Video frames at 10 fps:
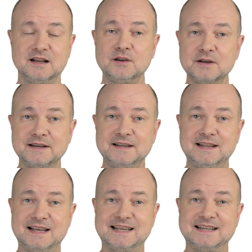Look at
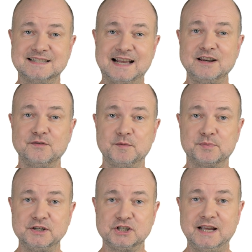it as a sign of
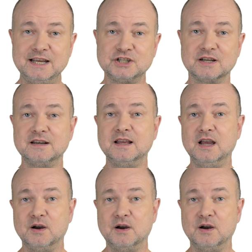appreciation